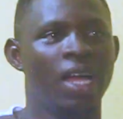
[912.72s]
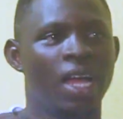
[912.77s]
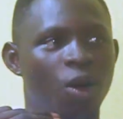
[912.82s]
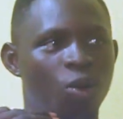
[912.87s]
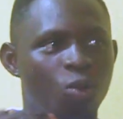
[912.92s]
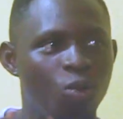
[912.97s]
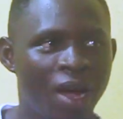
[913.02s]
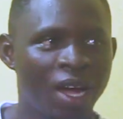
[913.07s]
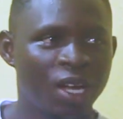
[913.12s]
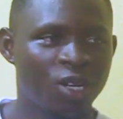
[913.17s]

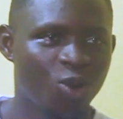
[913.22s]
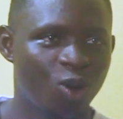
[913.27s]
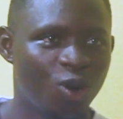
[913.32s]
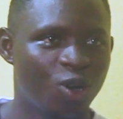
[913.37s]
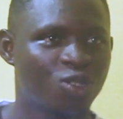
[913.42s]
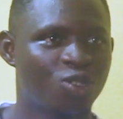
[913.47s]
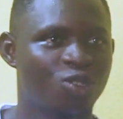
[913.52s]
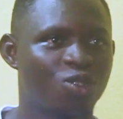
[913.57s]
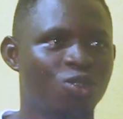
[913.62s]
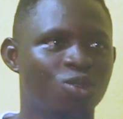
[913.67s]
a word
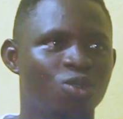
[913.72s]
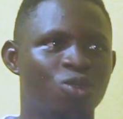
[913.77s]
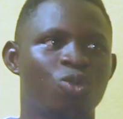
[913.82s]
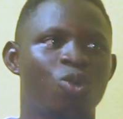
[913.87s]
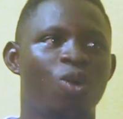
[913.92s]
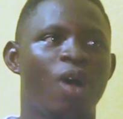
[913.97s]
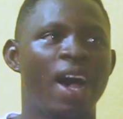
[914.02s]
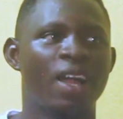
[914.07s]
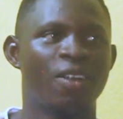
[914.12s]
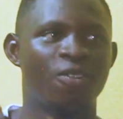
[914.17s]
or two
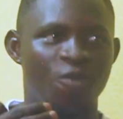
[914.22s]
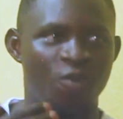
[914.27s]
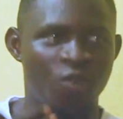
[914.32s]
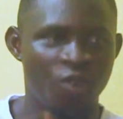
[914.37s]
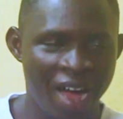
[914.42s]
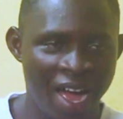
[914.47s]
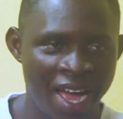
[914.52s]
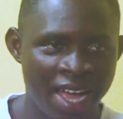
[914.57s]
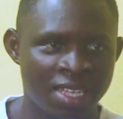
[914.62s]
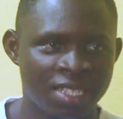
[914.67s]
to
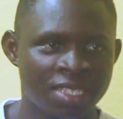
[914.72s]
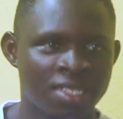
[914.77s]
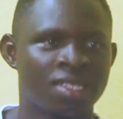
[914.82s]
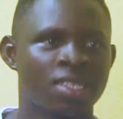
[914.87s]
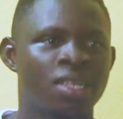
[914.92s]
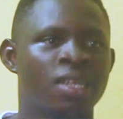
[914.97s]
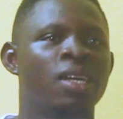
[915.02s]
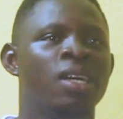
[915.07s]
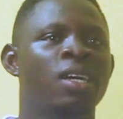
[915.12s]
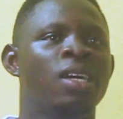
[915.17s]

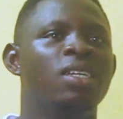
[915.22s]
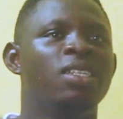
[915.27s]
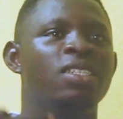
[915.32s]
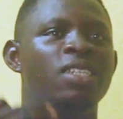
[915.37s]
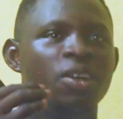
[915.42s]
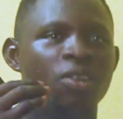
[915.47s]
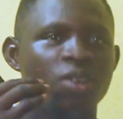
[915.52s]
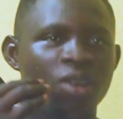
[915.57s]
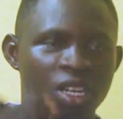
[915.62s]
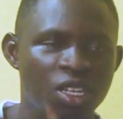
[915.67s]
advise
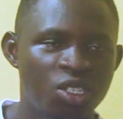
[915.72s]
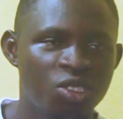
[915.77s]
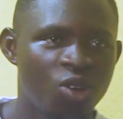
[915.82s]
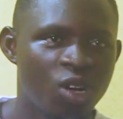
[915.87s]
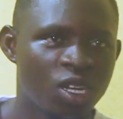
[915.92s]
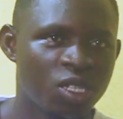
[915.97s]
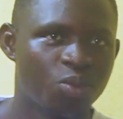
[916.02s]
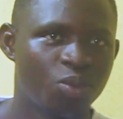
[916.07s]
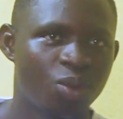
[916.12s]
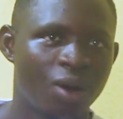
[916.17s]
the
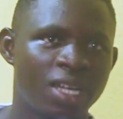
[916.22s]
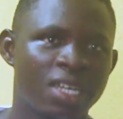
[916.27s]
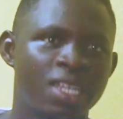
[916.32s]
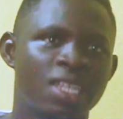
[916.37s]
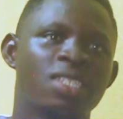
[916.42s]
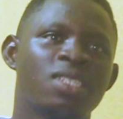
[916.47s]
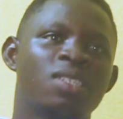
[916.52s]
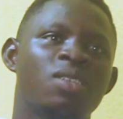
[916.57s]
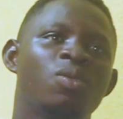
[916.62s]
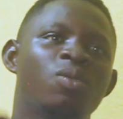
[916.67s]
religious
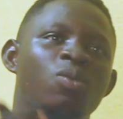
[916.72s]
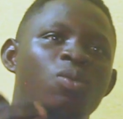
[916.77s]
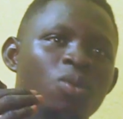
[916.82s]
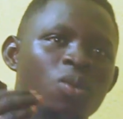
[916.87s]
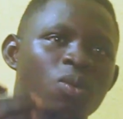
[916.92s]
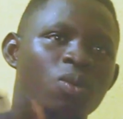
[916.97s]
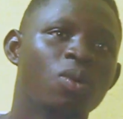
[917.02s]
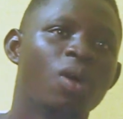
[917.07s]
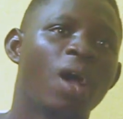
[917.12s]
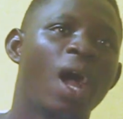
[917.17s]
bodies
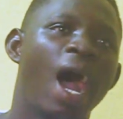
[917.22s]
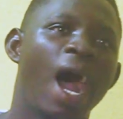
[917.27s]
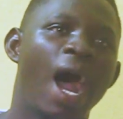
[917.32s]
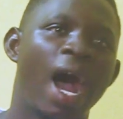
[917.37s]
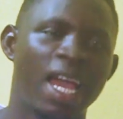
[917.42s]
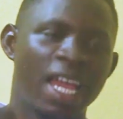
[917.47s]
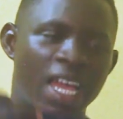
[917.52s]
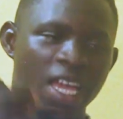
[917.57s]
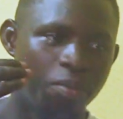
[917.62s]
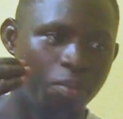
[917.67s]
who
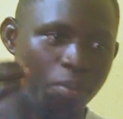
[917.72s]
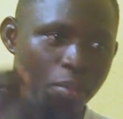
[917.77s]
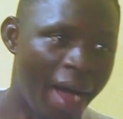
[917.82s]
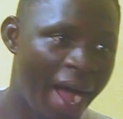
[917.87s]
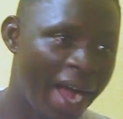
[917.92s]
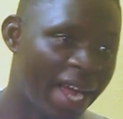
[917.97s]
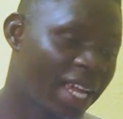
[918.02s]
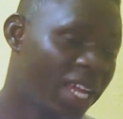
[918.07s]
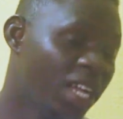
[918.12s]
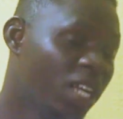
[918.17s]
are
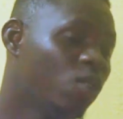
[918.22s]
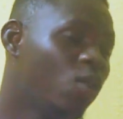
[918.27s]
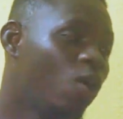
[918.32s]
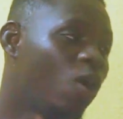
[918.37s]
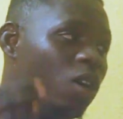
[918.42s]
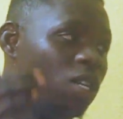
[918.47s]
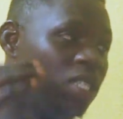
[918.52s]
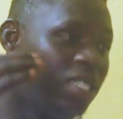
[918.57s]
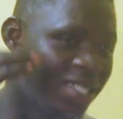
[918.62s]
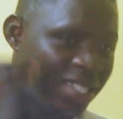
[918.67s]

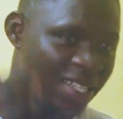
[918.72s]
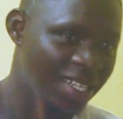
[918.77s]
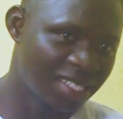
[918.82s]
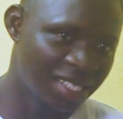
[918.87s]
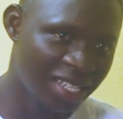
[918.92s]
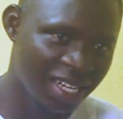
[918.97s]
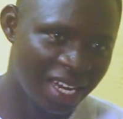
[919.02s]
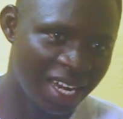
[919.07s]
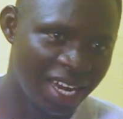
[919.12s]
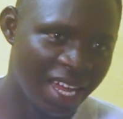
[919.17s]
embarking on
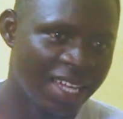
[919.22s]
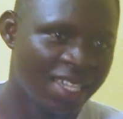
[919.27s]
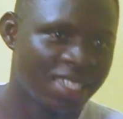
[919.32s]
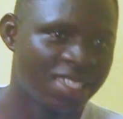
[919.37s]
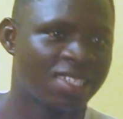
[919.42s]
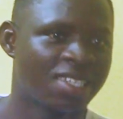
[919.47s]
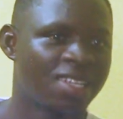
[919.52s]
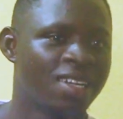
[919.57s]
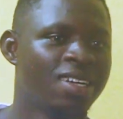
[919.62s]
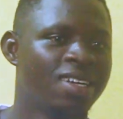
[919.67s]
this
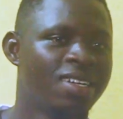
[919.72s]
Lent.